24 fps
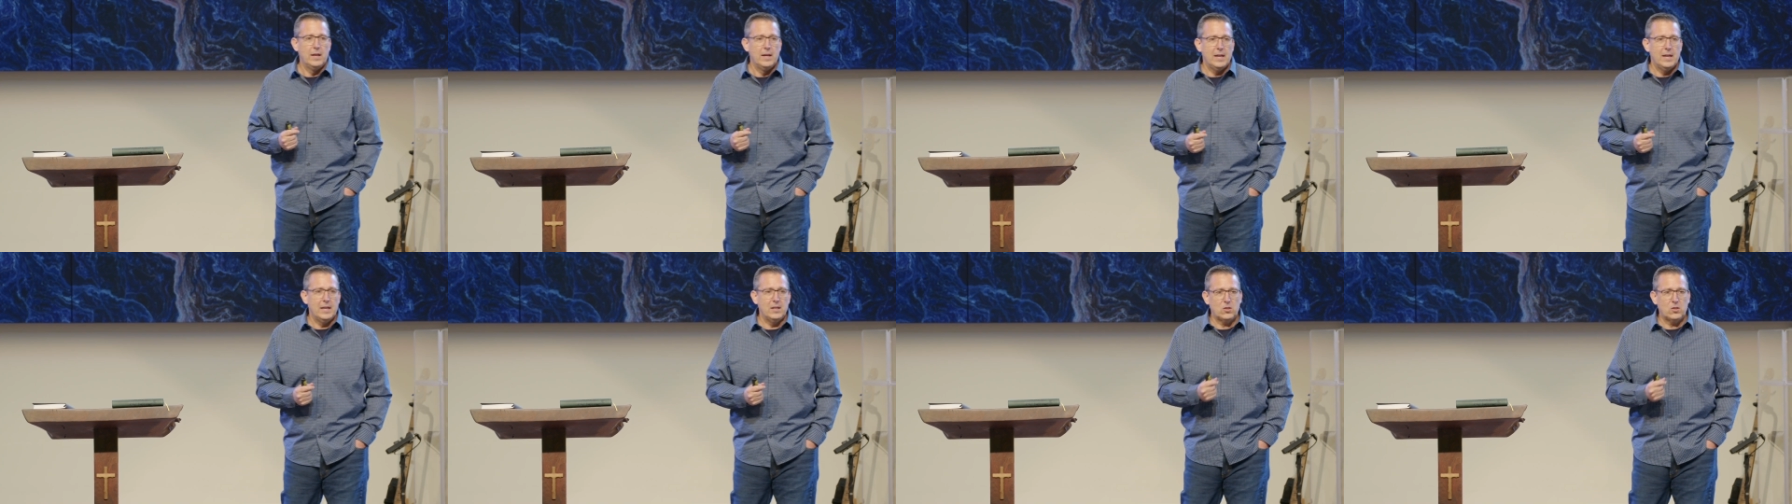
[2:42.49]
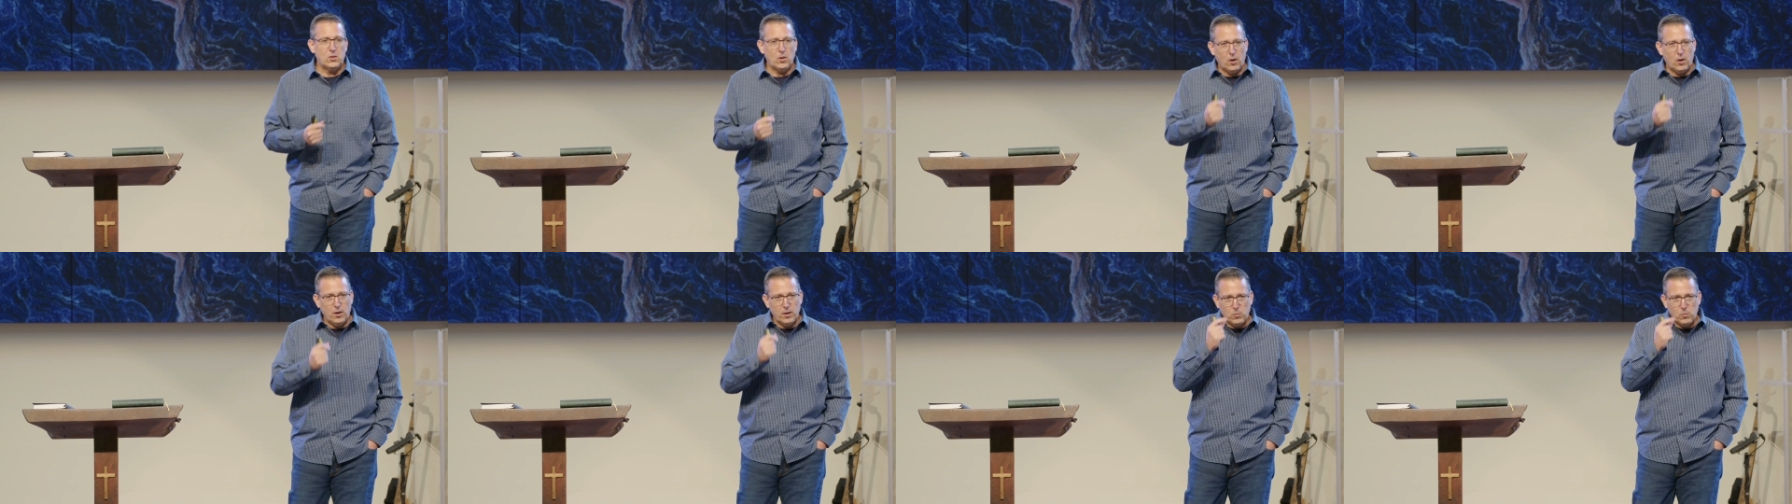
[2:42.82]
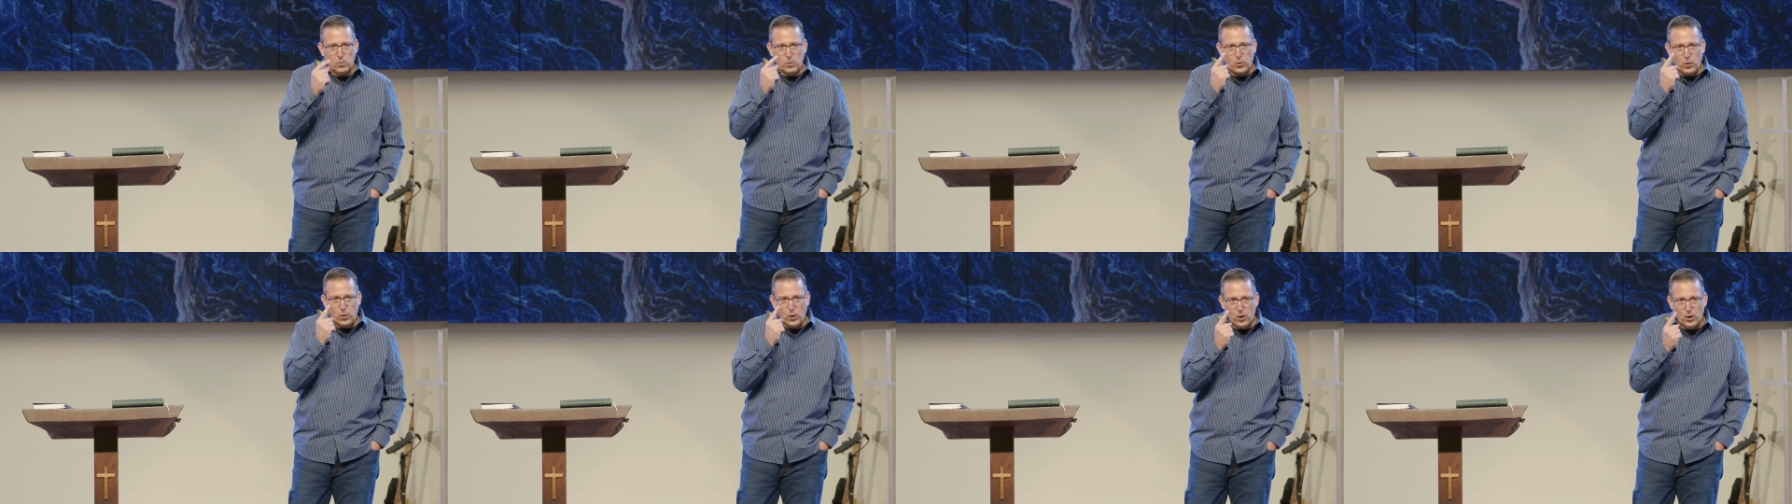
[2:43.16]
it started
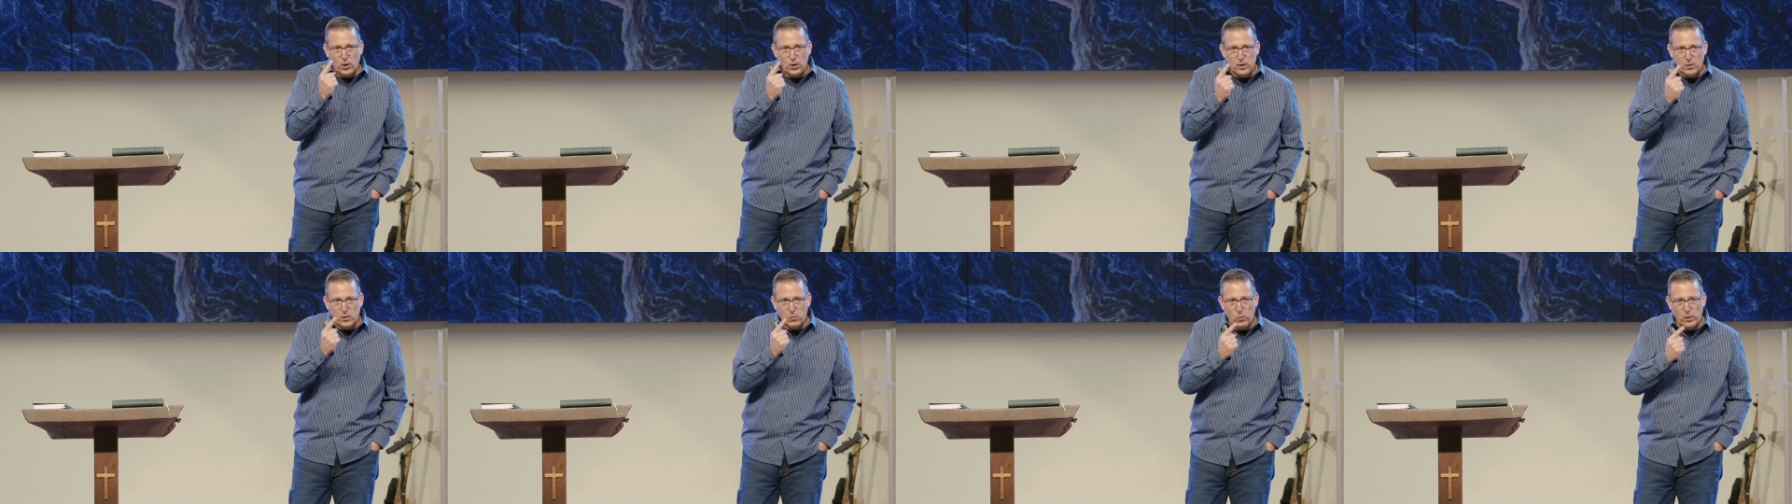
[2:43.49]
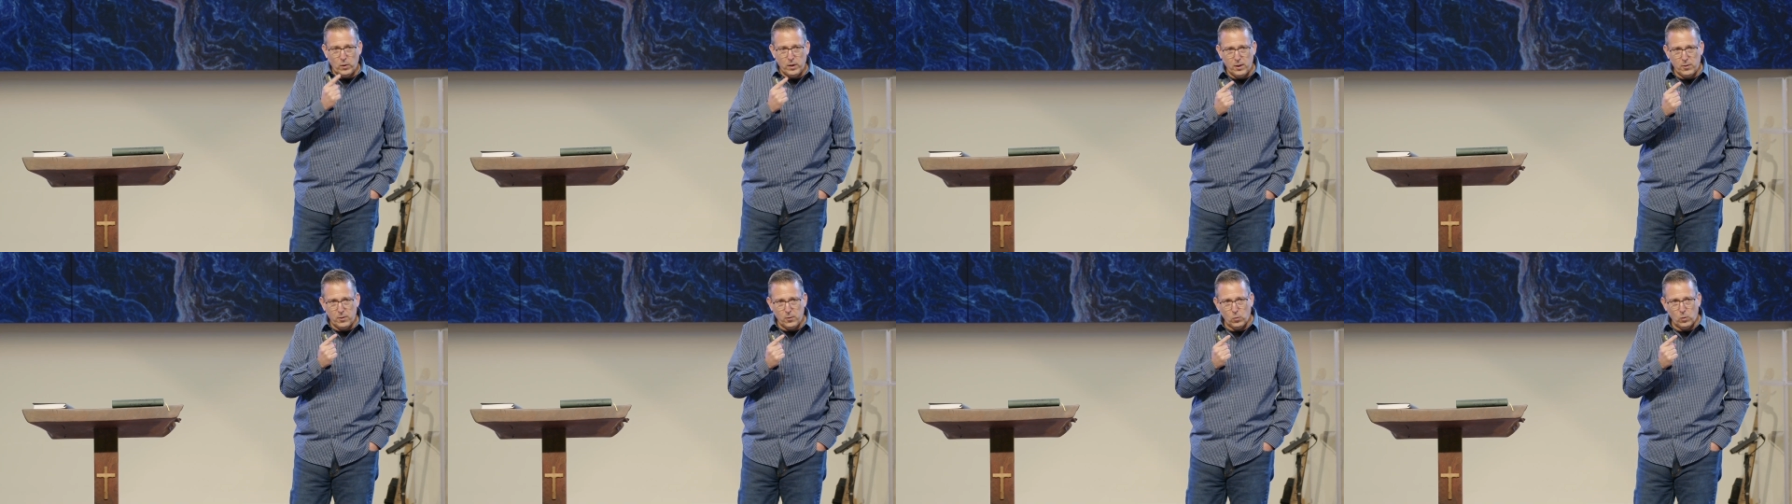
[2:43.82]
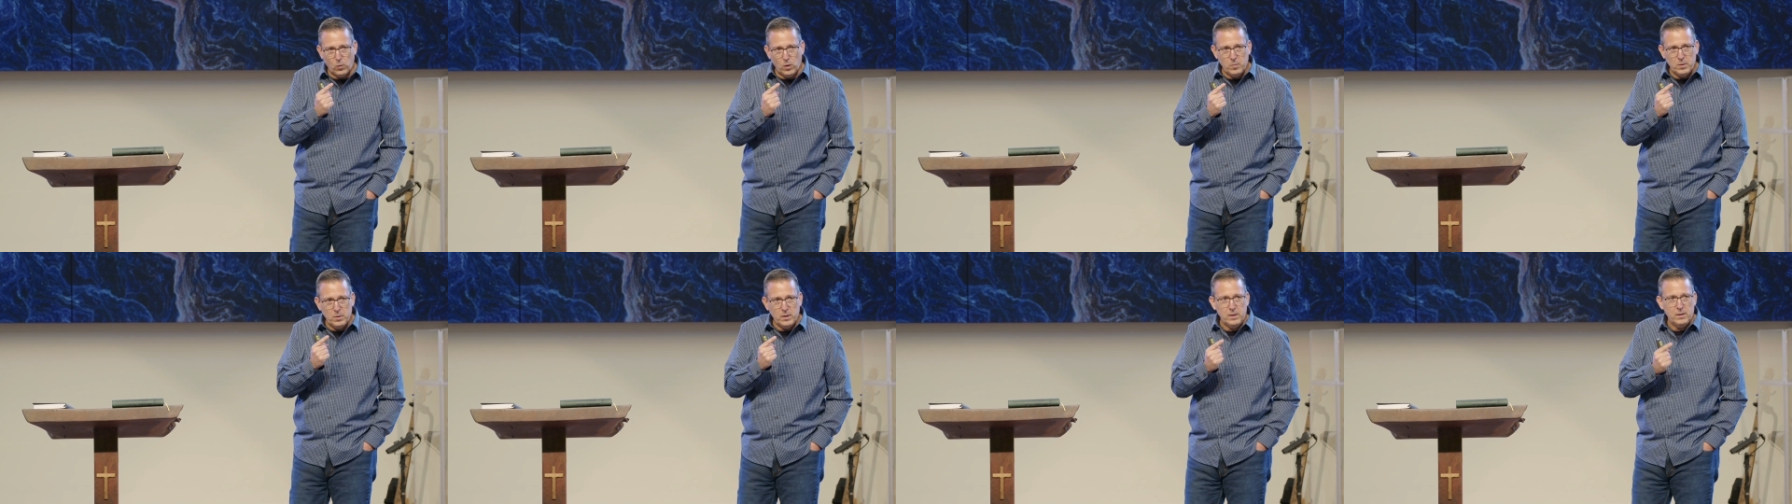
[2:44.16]
with her and one other
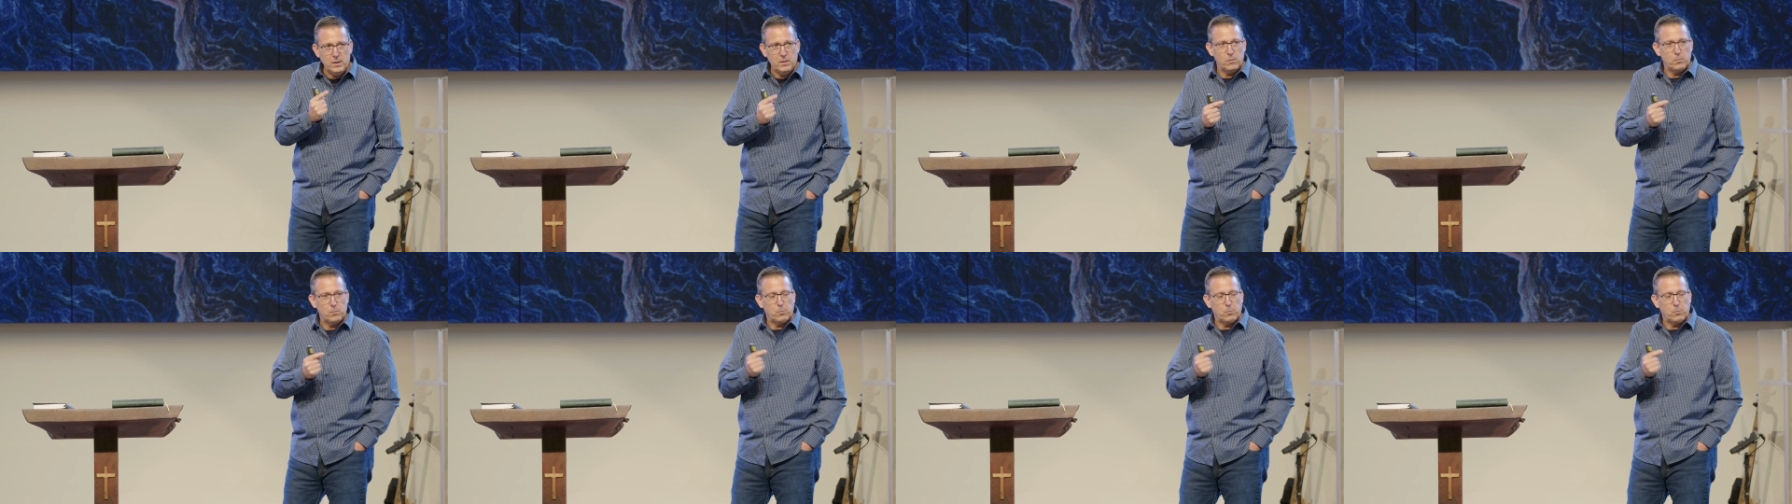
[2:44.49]
woman